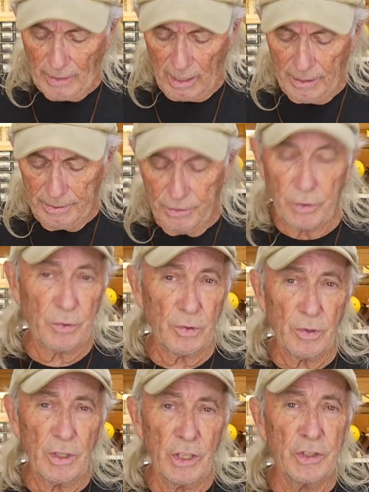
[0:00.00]
a
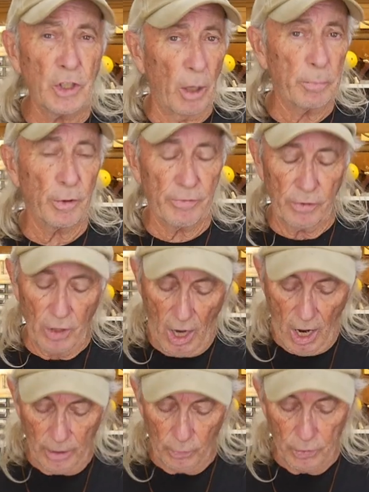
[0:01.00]
jumper for an
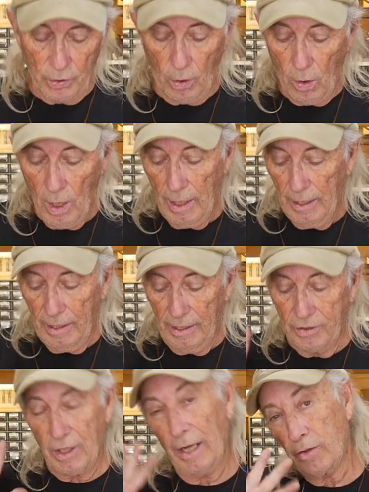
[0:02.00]
auto. So
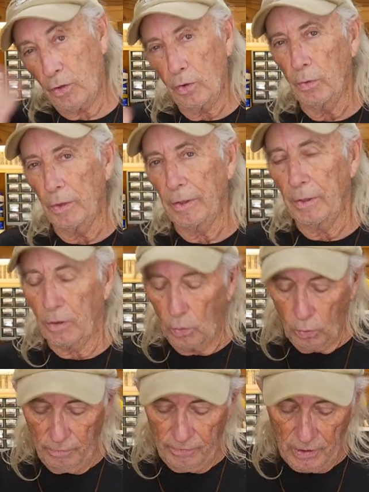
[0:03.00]
it's got two really
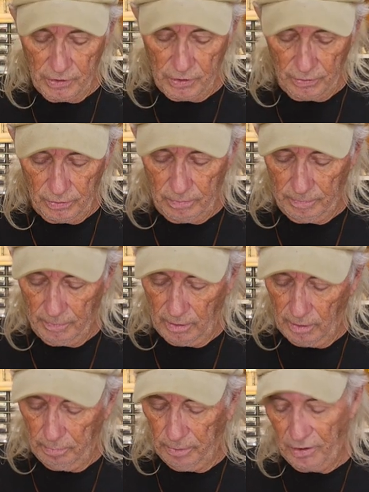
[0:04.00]
cool functions,
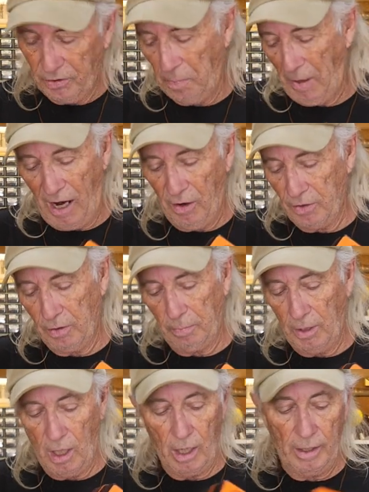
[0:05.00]
uh, plus a power
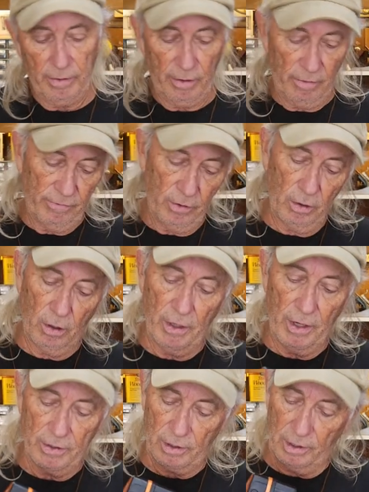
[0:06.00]
supply. If you, know,
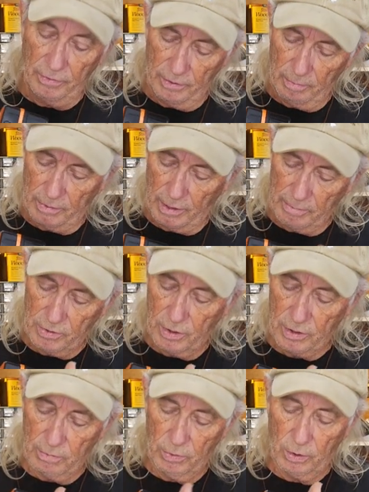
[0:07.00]
as a lithium type
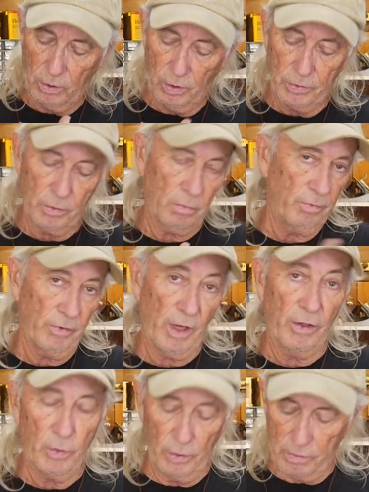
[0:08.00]
system, you can also, you've
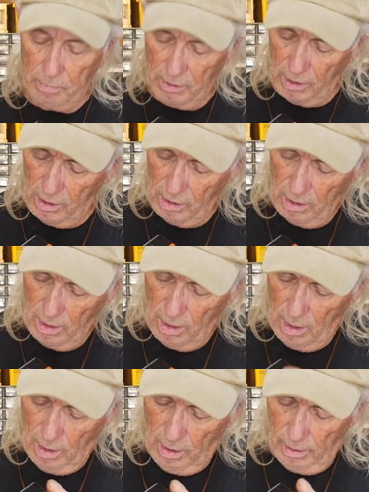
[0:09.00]
got USB
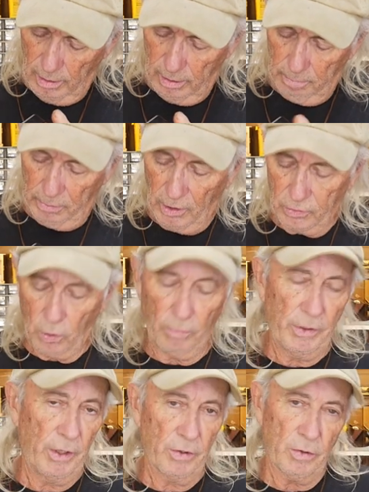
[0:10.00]
uh, plugs
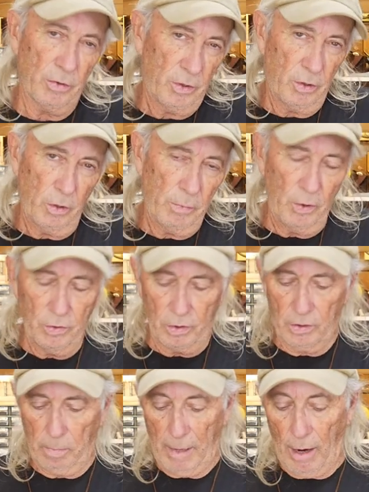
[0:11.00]
over here, so it could be used
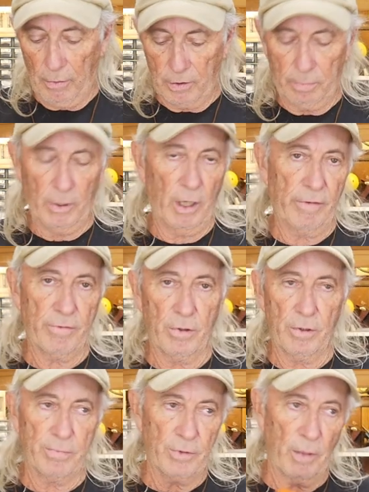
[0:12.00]
as a power supply
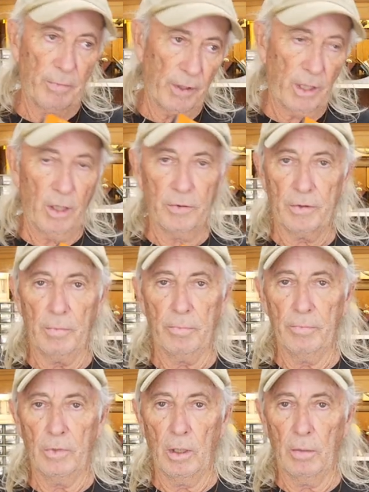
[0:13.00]
for something else
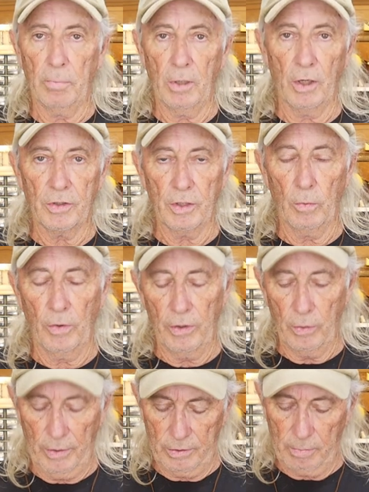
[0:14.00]
that uh, plugs in with
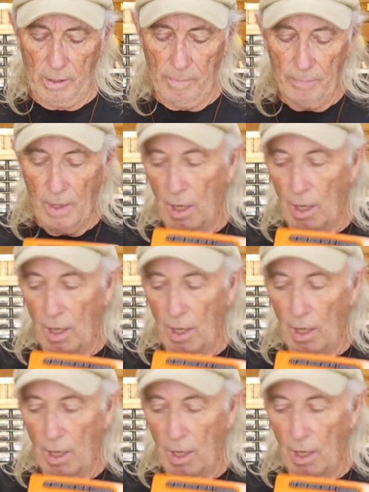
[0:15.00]
a USB,